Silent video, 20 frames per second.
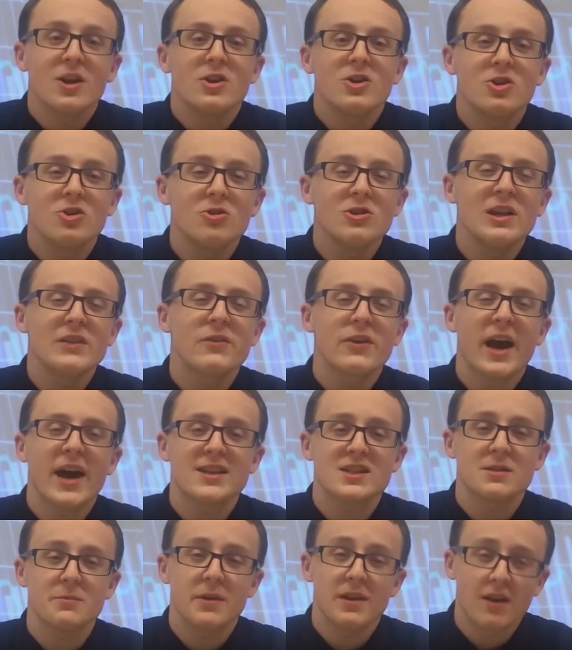Unilever
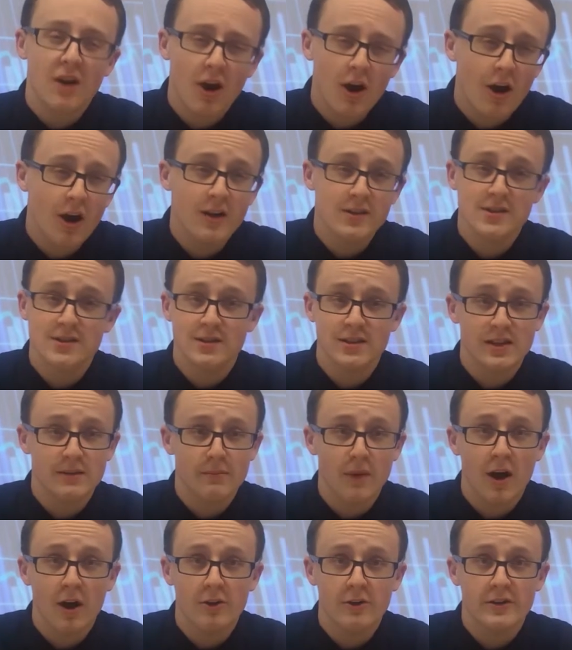has to be constantly
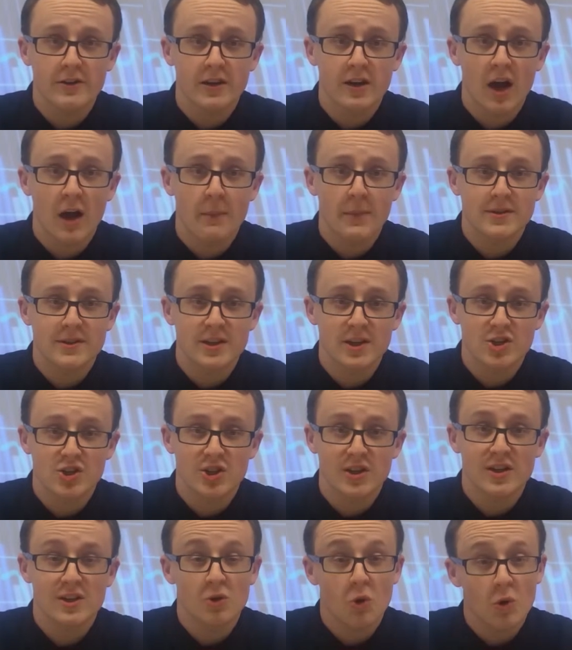monitoring the
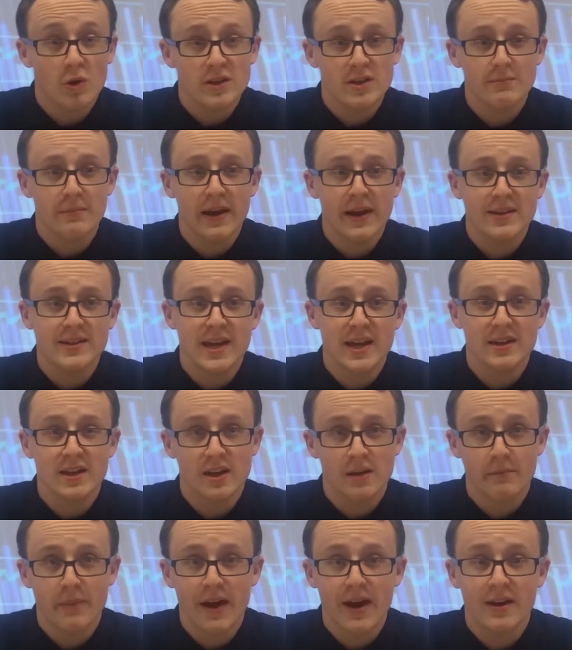competition in order to maintain a
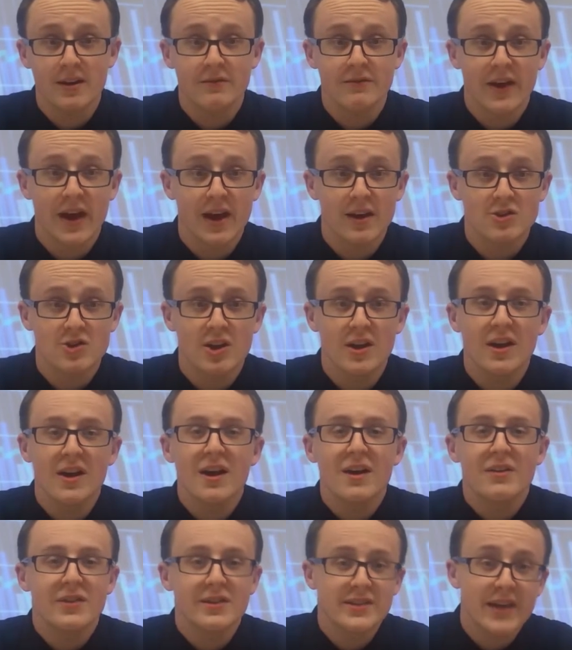competitive edge.
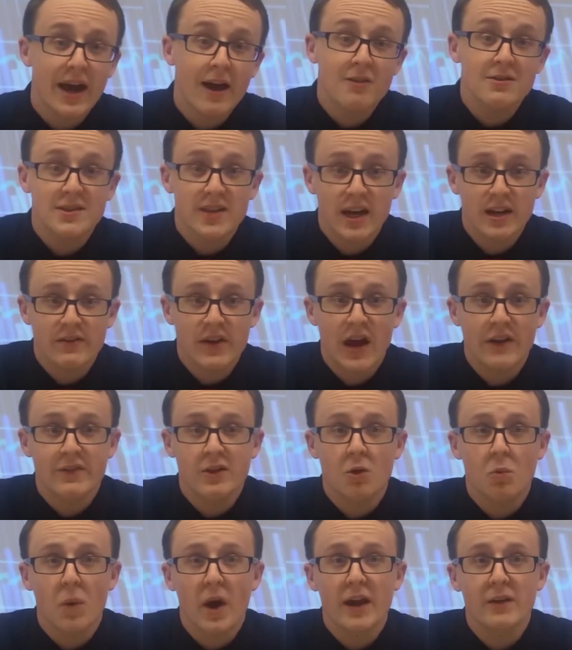The downside of having
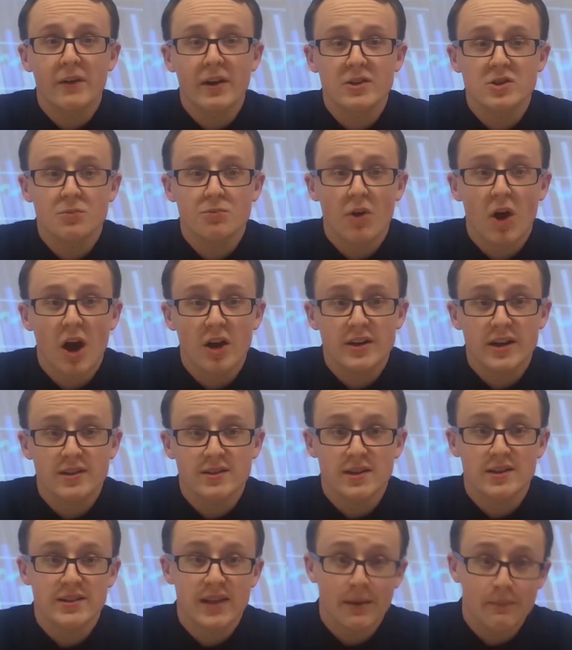a wide range of
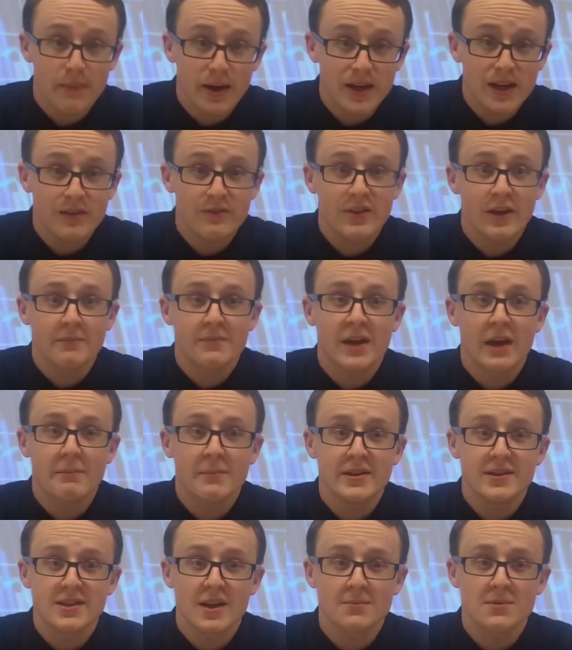products is that many of them can
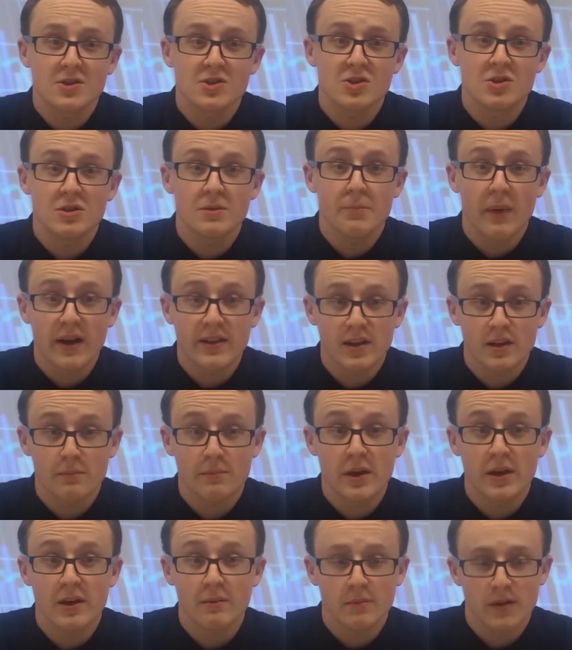be substituted by the
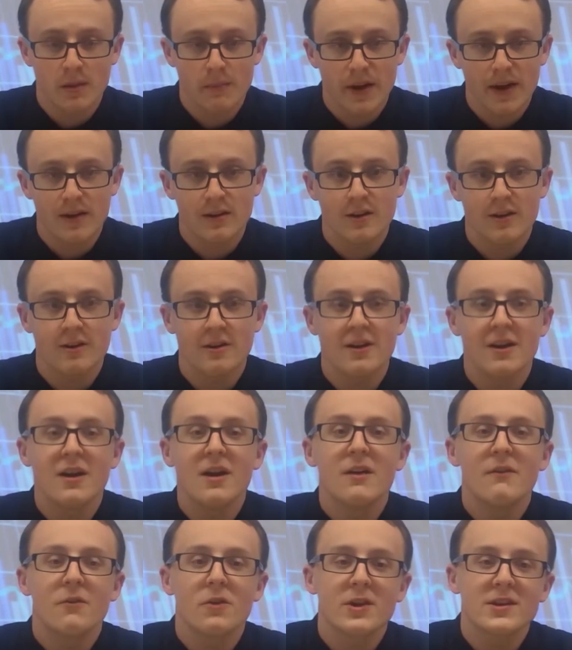competitor.
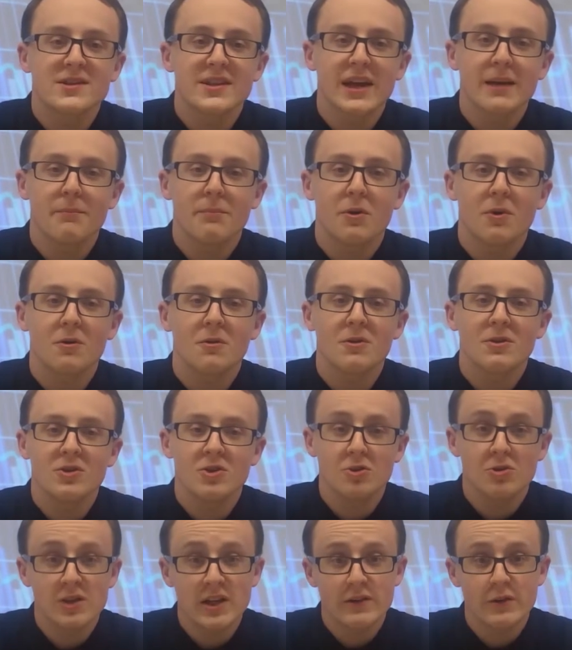For example,
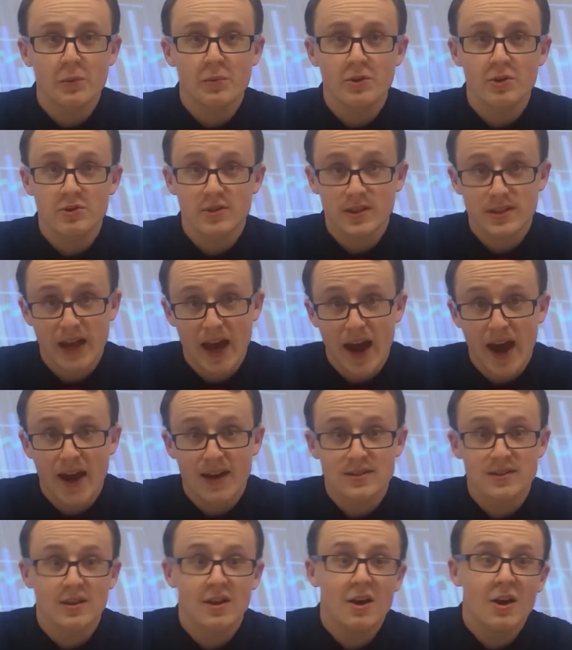Unilever produces
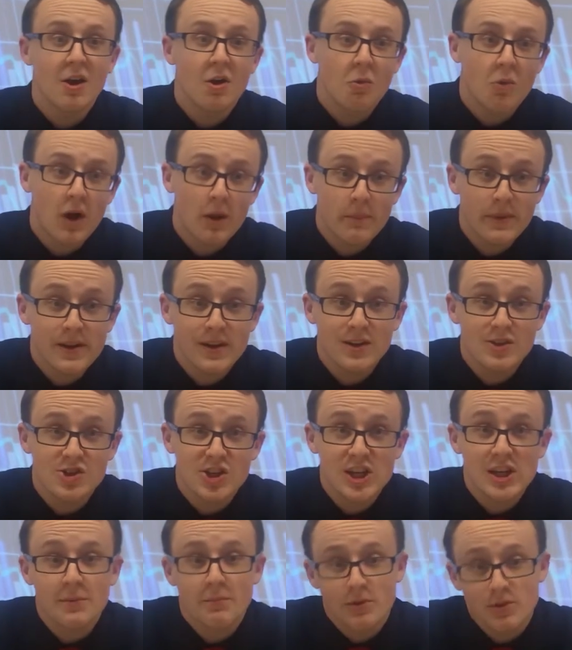Axe while
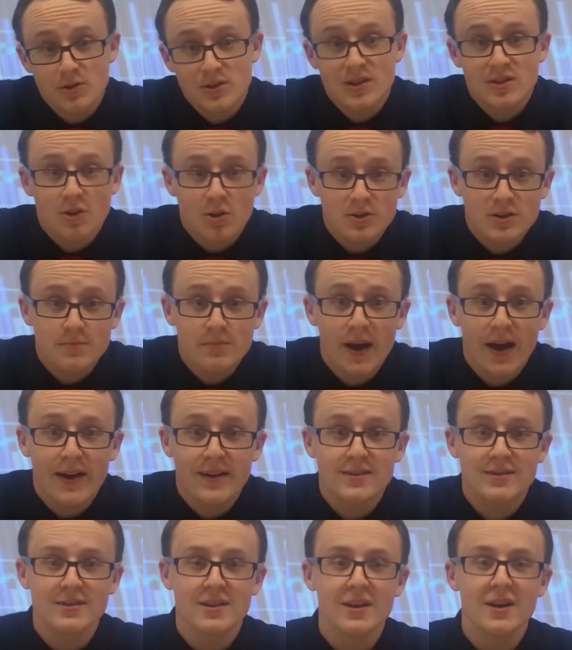P&G produces Old
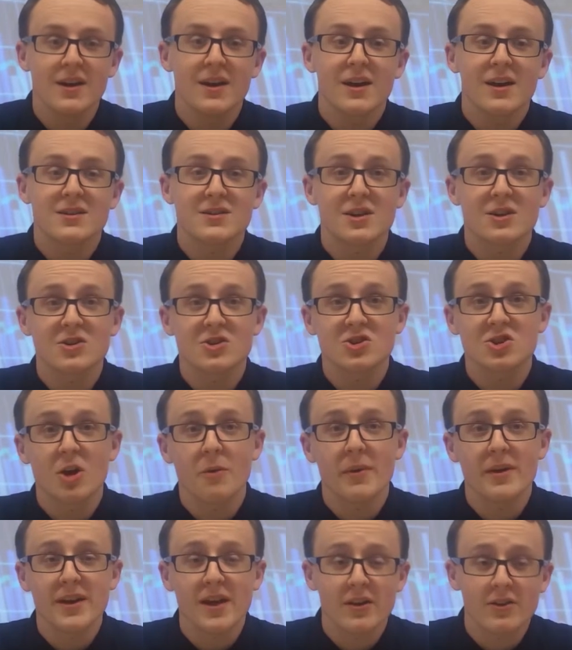Spice. Because there are so
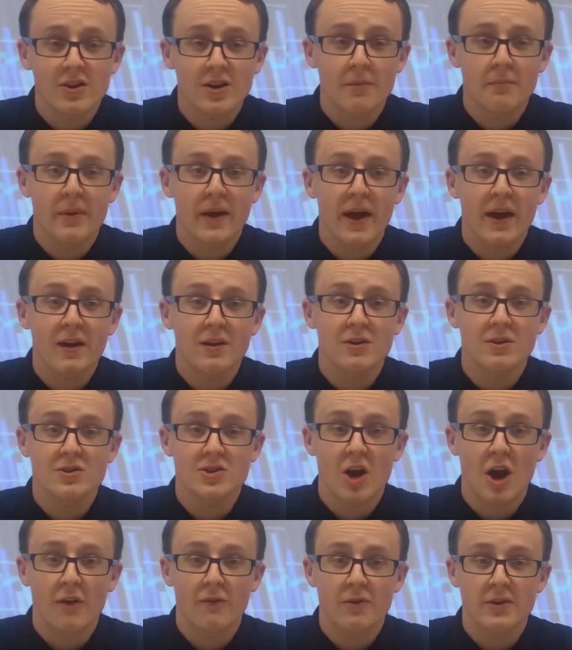many other competitors
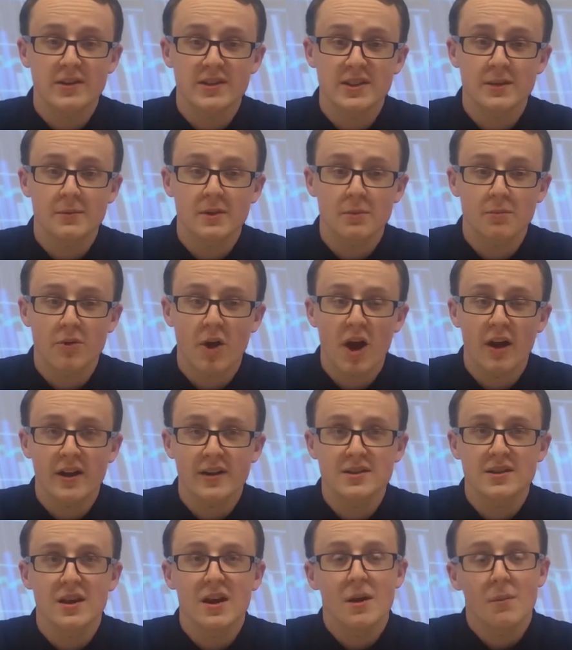offering similar
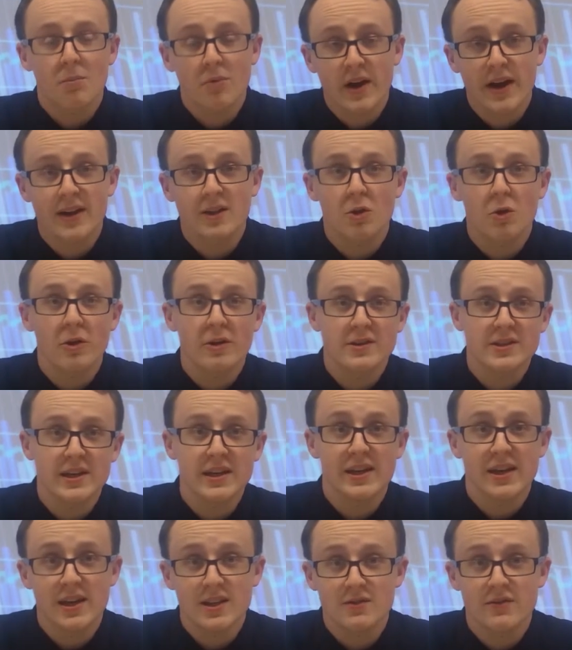products, brand
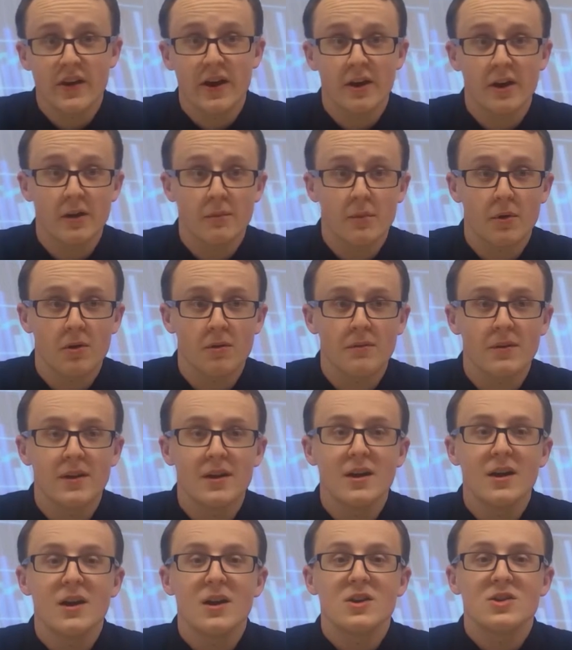loyalty is variable.
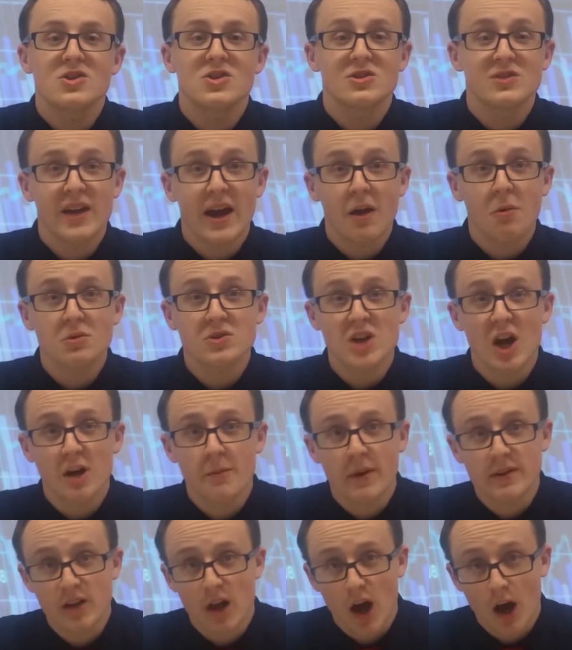So now we'll talk
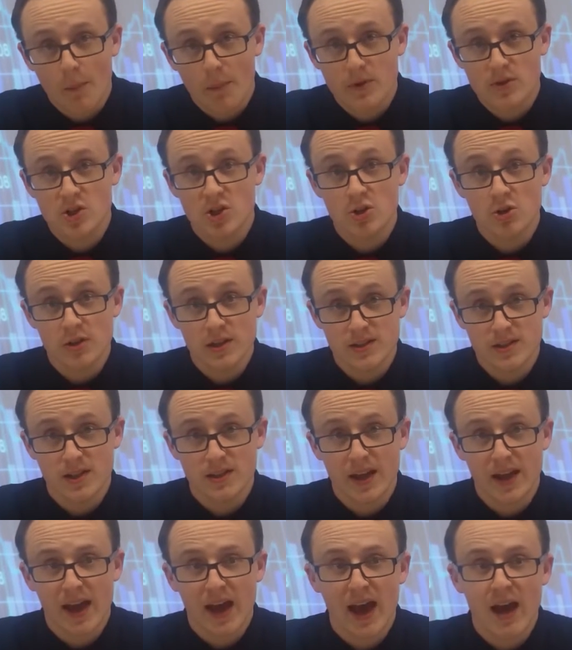about the opportunities that
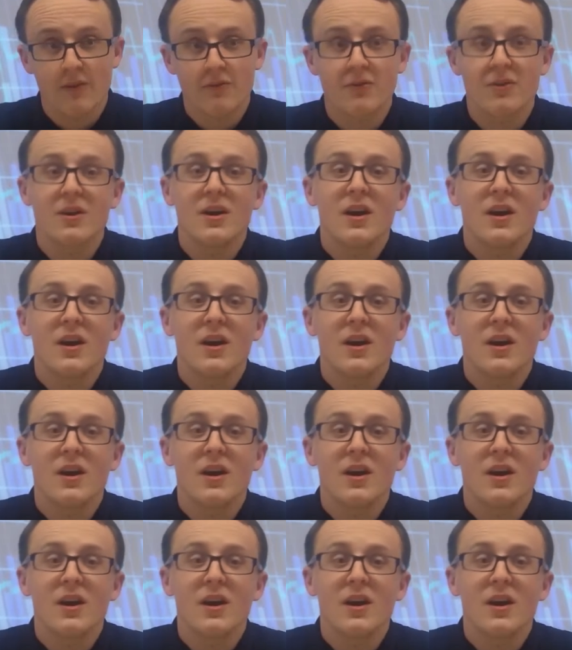they have.